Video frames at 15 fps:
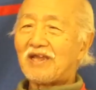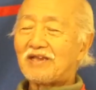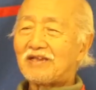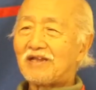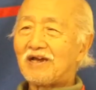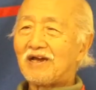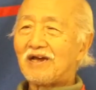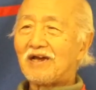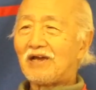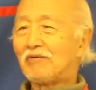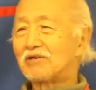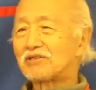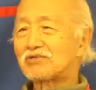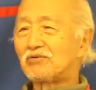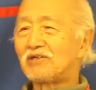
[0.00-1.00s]
And uh,
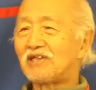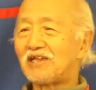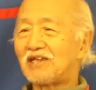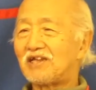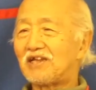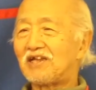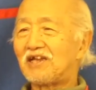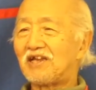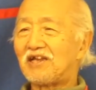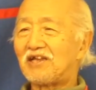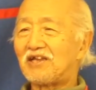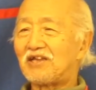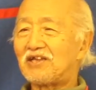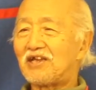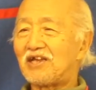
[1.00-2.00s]
I was only
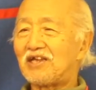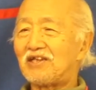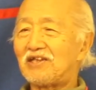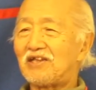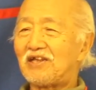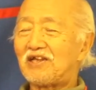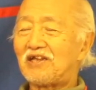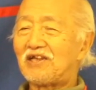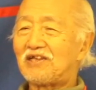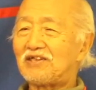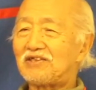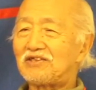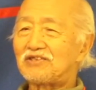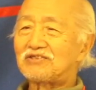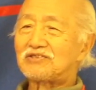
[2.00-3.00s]
a, a,
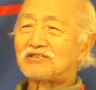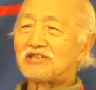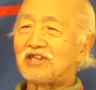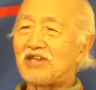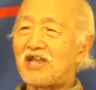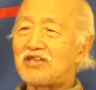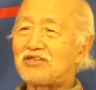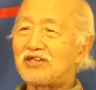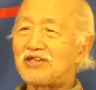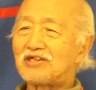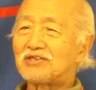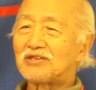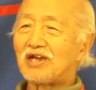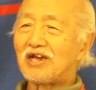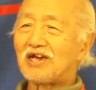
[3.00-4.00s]
a
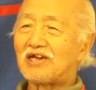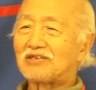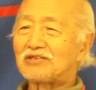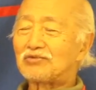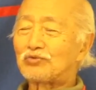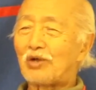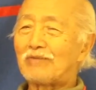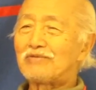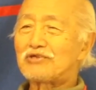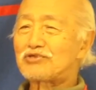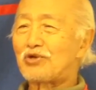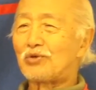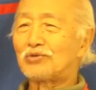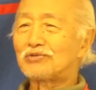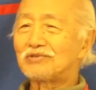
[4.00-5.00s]
teenager, uh, 12
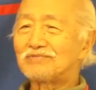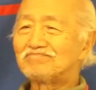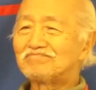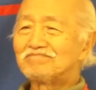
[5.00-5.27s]
years old,